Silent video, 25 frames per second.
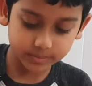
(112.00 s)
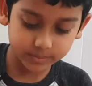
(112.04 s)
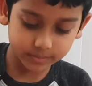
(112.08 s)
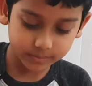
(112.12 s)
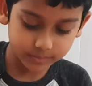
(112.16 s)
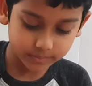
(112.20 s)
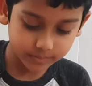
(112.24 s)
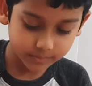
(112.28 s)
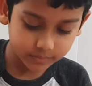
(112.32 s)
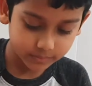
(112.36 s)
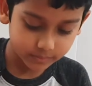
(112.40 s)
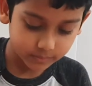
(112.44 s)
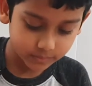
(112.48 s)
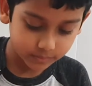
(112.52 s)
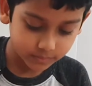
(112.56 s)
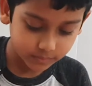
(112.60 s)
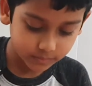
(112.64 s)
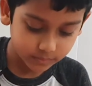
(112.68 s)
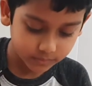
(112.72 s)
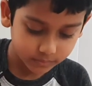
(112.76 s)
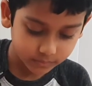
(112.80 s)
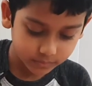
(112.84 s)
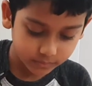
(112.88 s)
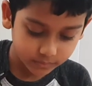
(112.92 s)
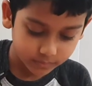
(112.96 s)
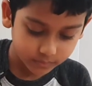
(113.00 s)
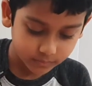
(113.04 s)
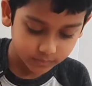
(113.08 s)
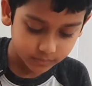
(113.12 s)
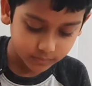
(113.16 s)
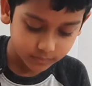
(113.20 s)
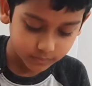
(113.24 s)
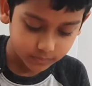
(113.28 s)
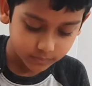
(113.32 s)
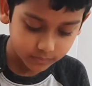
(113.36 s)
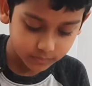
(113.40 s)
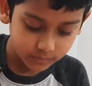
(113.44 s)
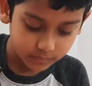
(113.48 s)

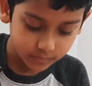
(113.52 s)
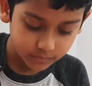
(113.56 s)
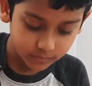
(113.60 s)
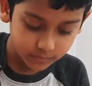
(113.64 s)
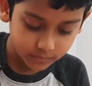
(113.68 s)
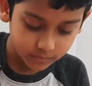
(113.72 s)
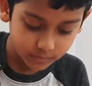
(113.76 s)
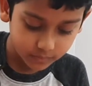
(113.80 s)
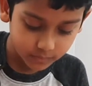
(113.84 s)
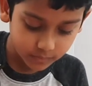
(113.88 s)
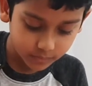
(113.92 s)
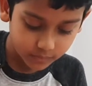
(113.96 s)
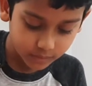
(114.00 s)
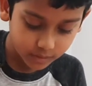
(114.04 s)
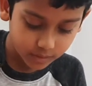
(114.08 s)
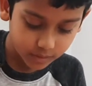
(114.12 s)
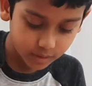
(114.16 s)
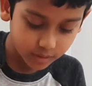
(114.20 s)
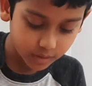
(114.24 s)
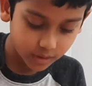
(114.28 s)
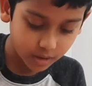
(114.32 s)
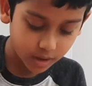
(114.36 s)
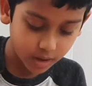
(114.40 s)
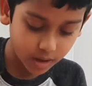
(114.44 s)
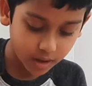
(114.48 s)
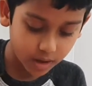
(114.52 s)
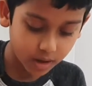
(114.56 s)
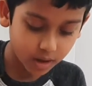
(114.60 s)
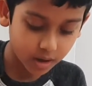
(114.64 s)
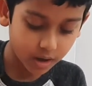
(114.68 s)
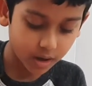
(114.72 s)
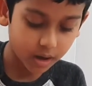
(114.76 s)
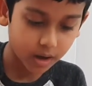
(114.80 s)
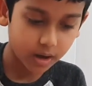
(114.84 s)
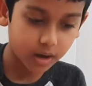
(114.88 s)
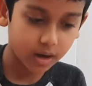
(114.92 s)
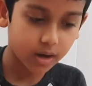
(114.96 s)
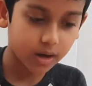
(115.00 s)

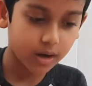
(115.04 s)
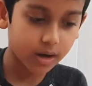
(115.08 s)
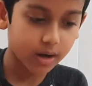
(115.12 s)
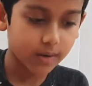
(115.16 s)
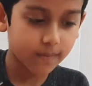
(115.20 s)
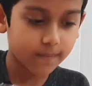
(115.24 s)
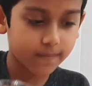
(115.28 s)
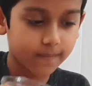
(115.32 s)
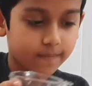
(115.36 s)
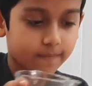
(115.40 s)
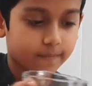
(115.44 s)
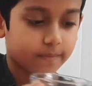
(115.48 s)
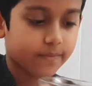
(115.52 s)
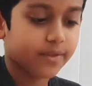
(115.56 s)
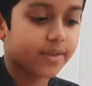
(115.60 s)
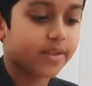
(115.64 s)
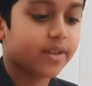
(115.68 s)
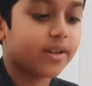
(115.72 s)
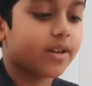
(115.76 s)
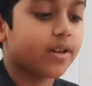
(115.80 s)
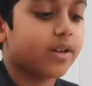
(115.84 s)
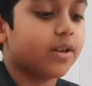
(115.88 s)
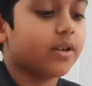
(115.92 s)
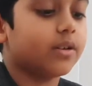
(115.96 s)
[no speech]